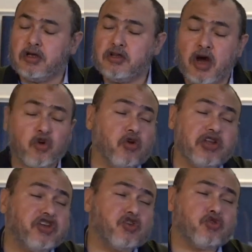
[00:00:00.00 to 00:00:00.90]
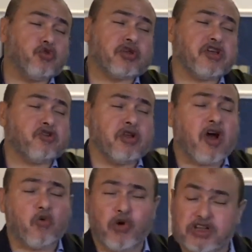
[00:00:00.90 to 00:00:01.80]
not only do they
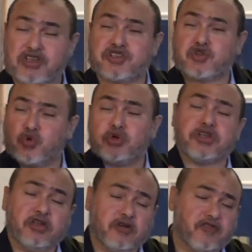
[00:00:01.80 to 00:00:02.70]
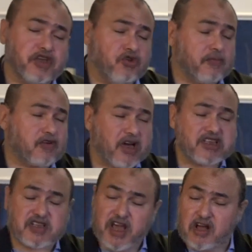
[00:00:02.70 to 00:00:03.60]
not want the scrutiny of the Human
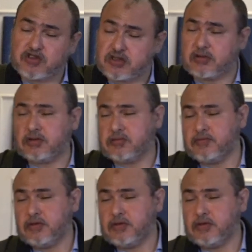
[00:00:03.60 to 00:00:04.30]
Rights Council,